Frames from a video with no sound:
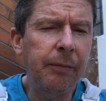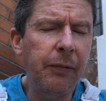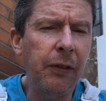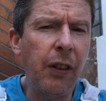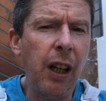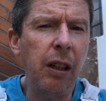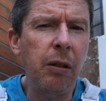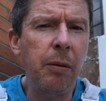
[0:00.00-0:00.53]

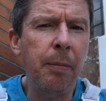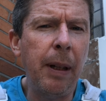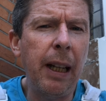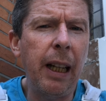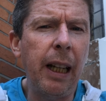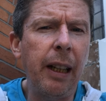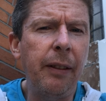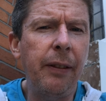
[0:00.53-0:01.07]
followed
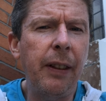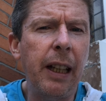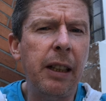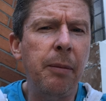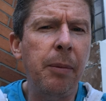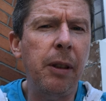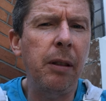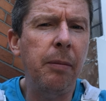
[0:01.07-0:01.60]
by
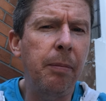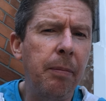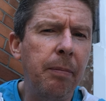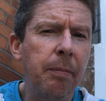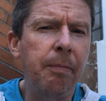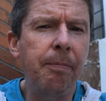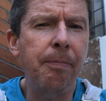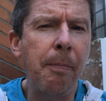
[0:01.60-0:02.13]
flexible
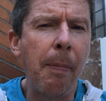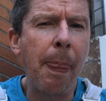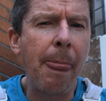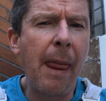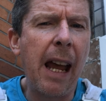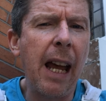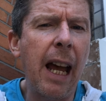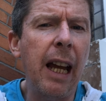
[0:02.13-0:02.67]

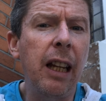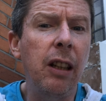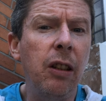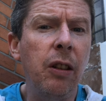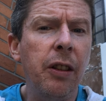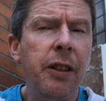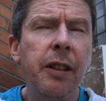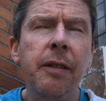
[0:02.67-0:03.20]
high
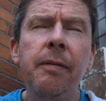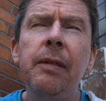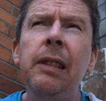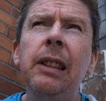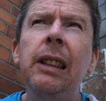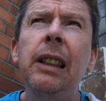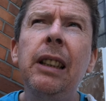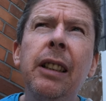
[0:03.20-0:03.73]
gloss
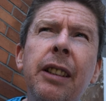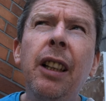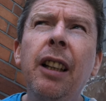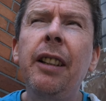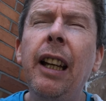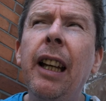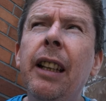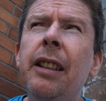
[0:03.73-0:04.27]

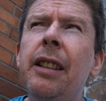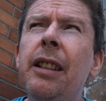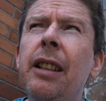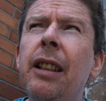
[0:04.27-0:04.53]
Santex.